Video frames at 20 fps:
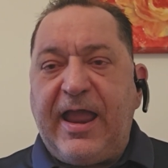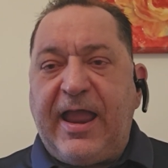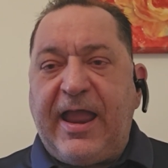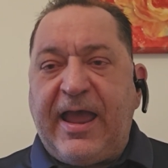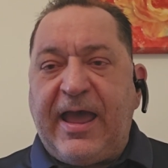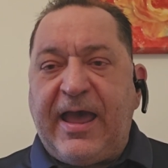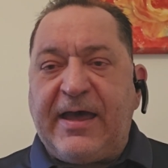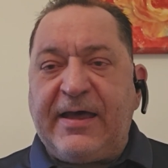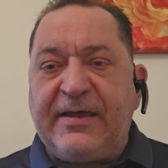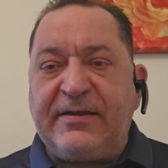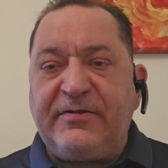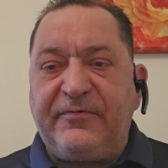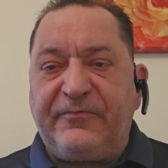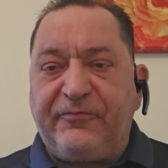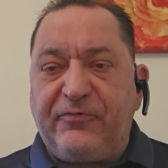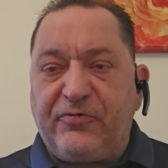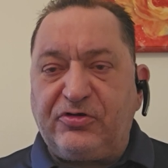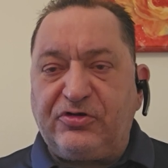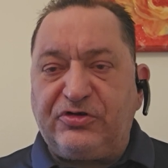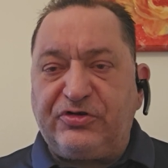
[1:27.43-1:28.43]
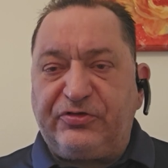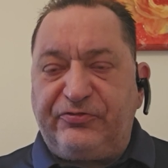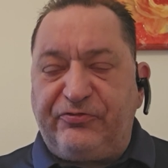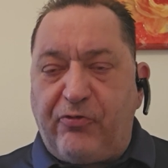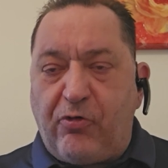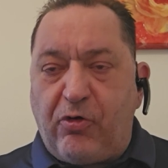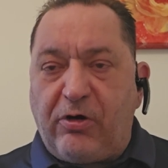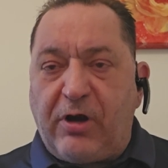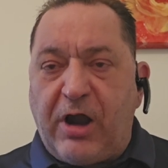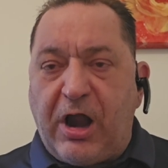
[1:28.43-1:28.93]
And the first
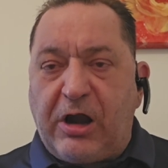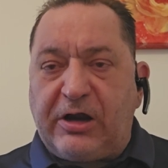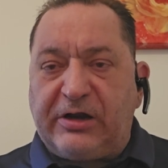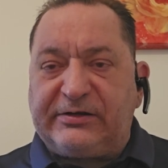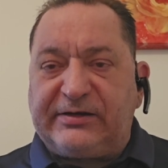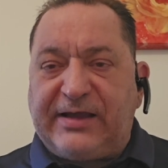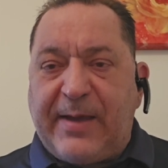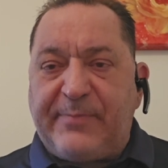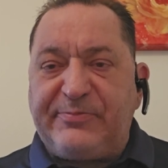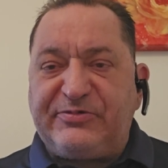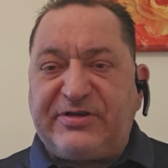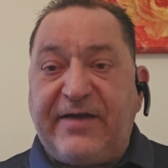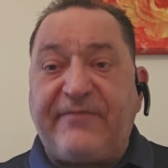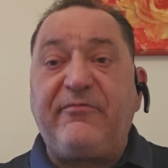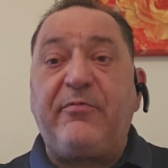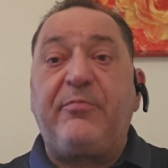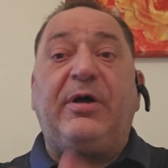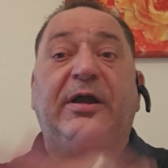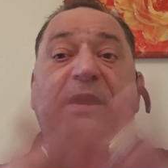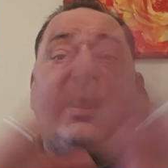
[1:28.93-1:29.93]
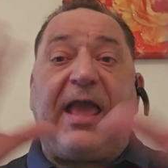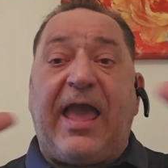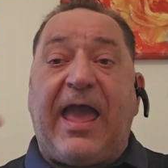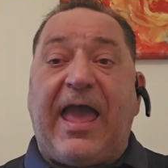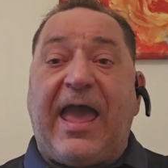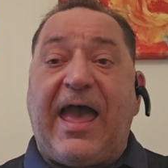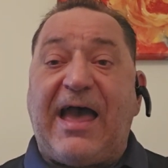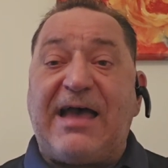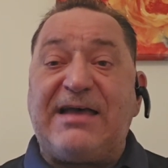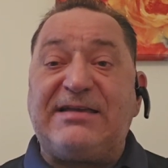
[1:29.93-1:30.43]
4 archetypes everybody
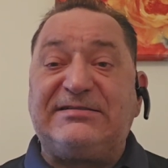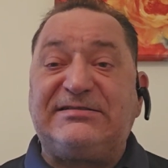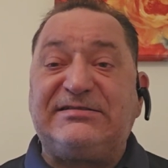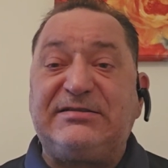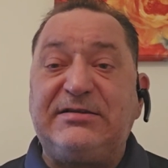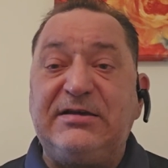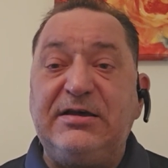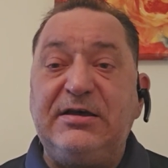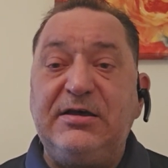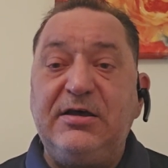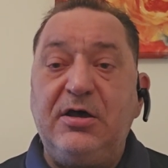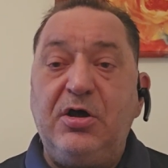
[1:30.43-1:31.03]
has,